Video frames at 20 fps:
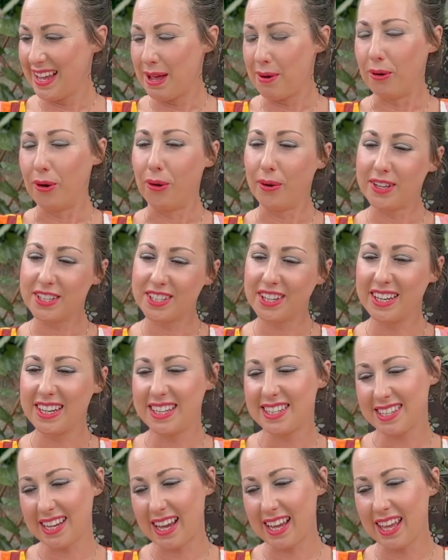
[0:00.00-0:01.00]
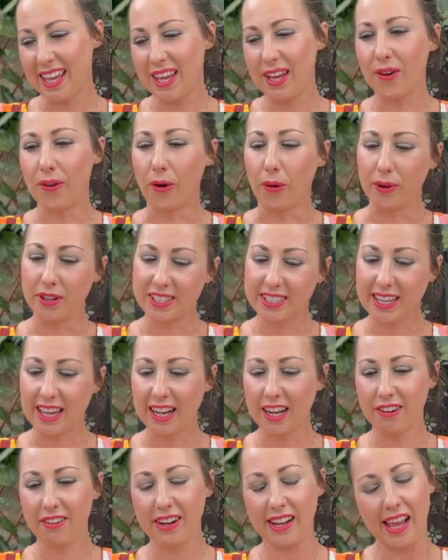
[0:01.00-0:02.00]
Always on a diet, always
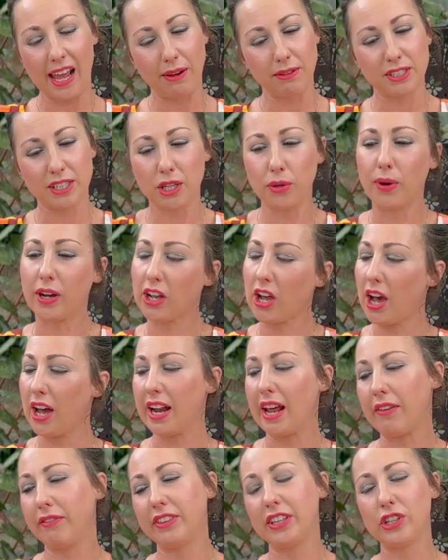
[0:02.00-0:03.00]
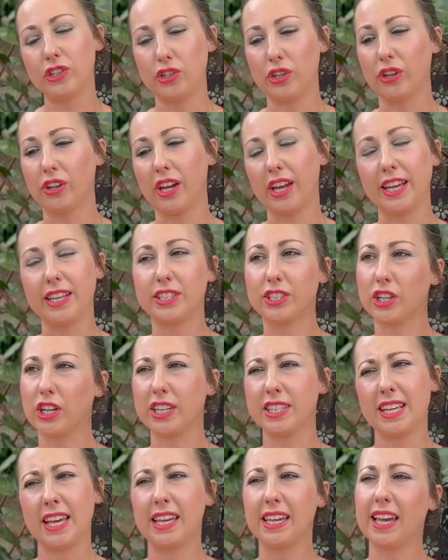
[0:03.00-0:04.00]
calorie counting. Oh, I can't have this yogurt, it's
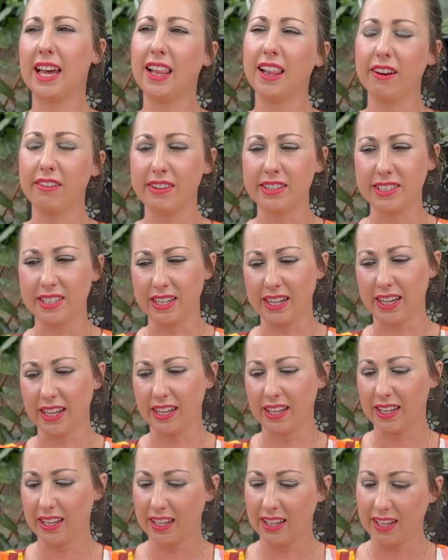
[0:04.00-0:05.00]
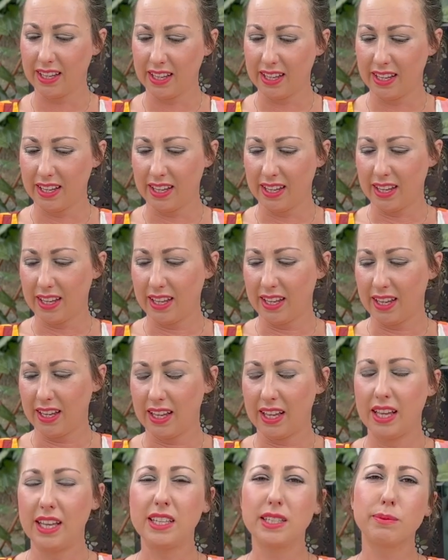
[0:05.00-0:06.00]
got 10 calories in it.
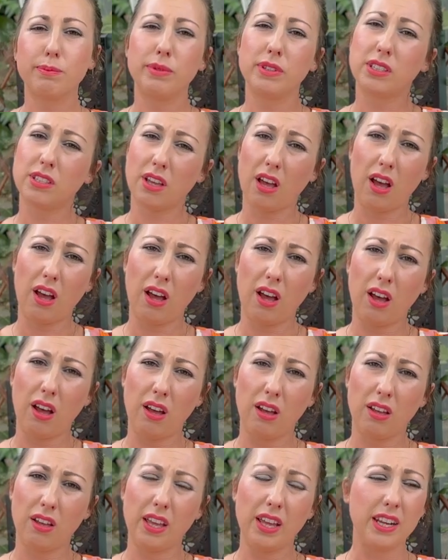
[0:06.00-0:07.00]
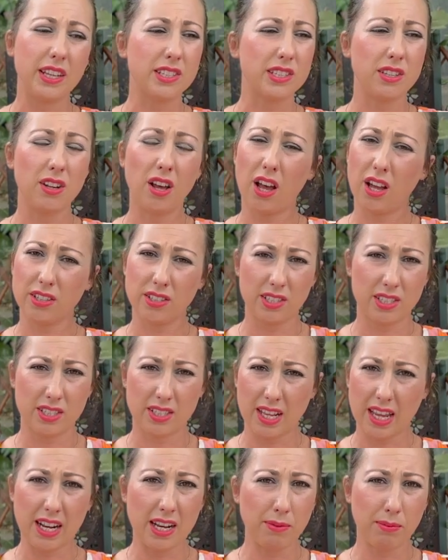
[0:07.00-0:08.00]
It's bizarre and it's not a
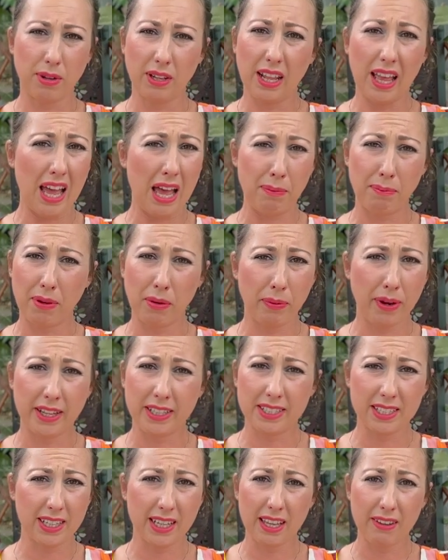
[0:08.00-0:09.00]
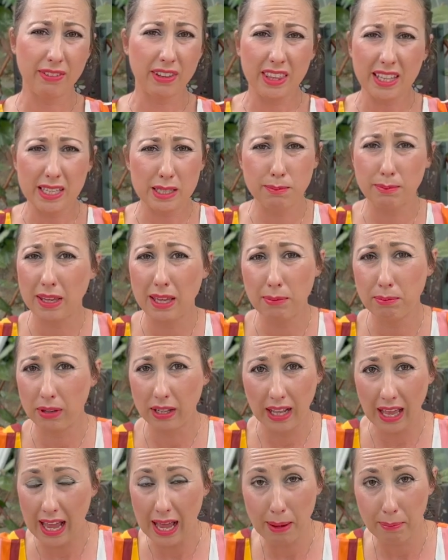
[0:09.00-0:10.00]
sustainable, happy way to live. Are these people
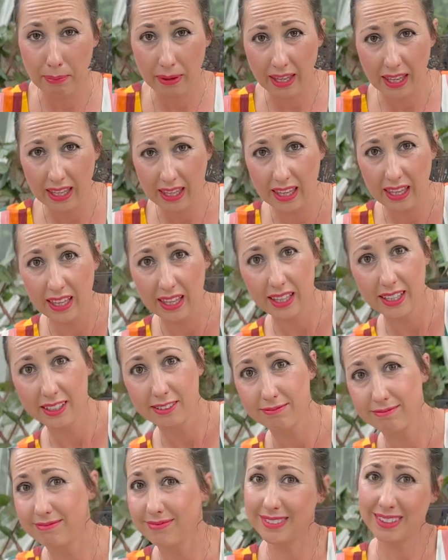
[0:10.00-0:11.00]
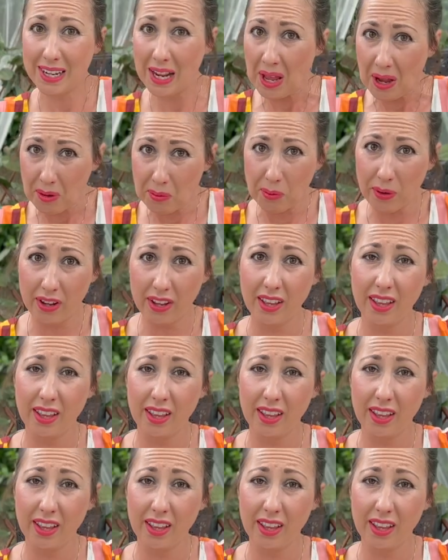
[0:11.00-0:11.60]
happy? No.